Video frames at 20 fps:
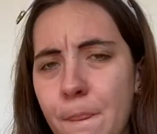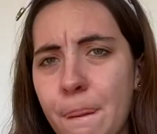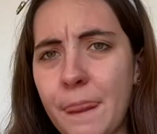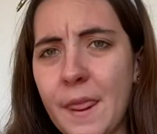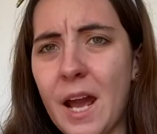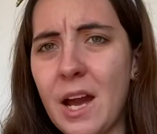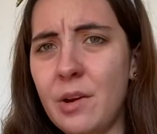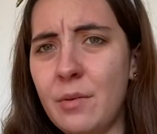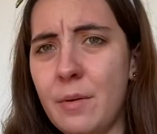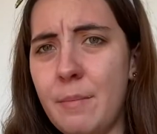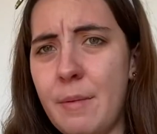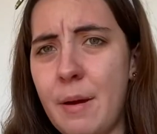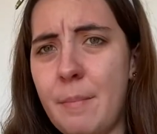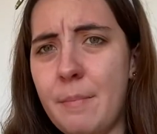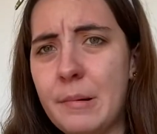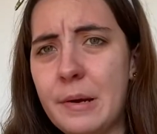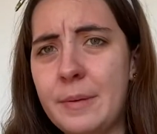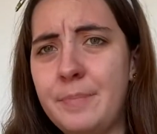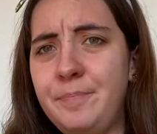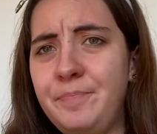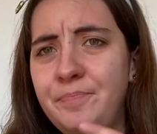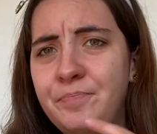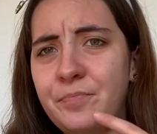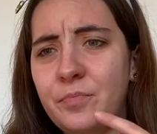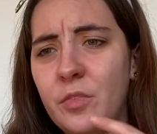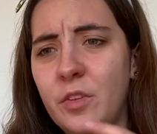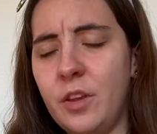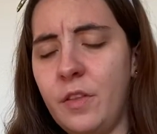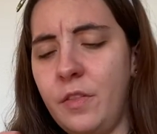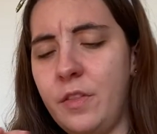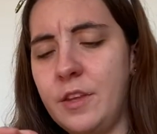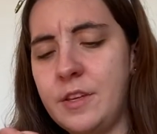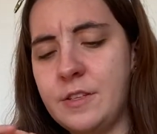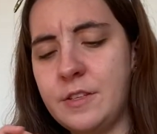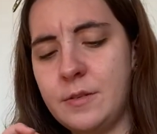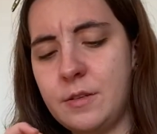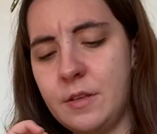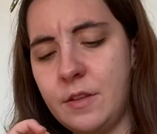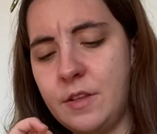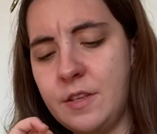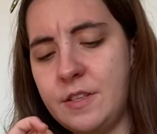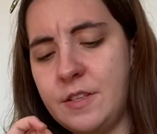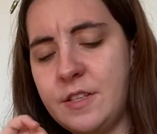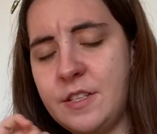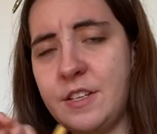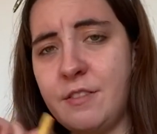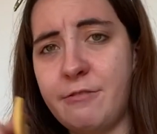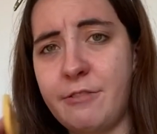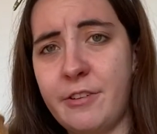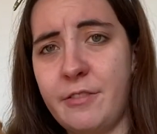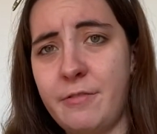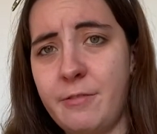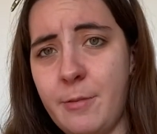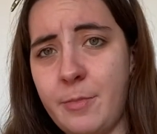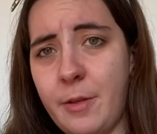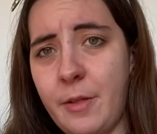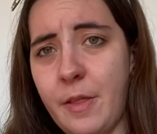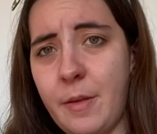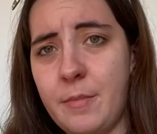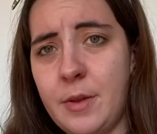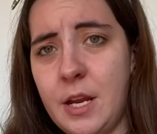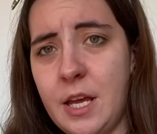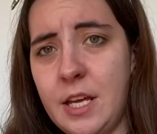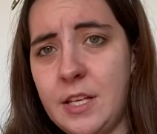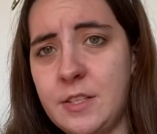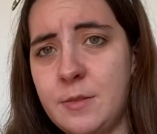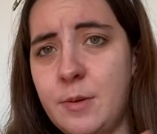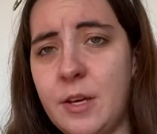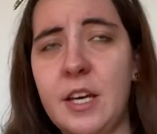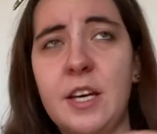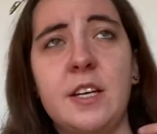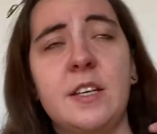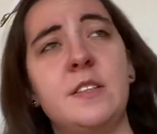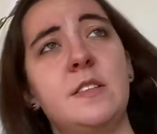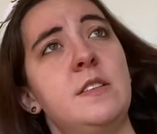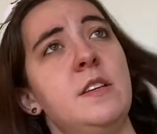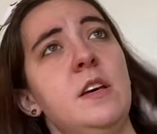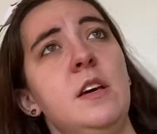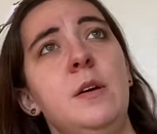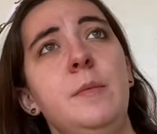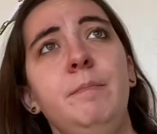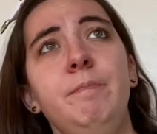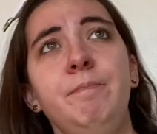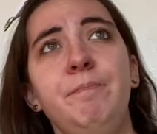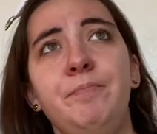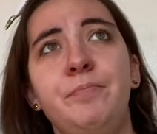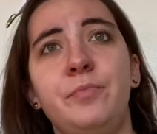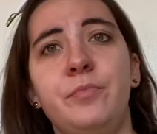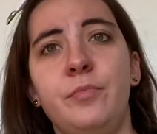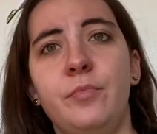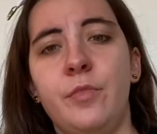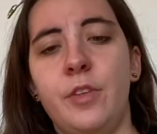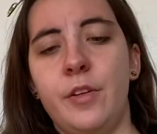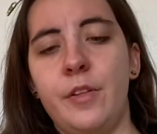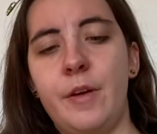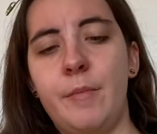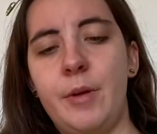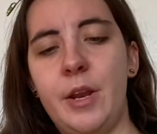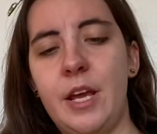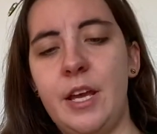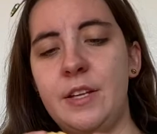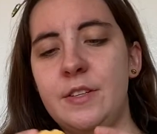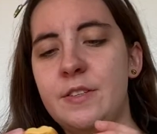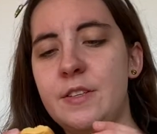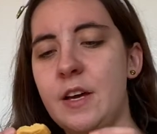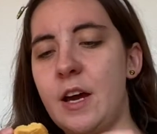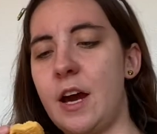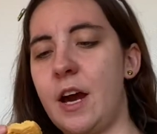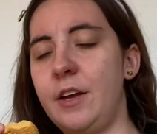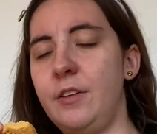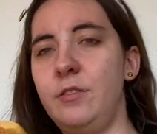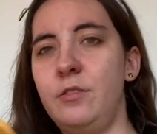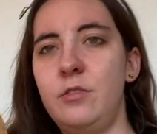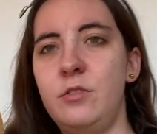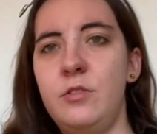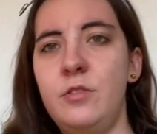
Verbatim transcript: I remember this, this is different from the lemonades because the lemonades, I,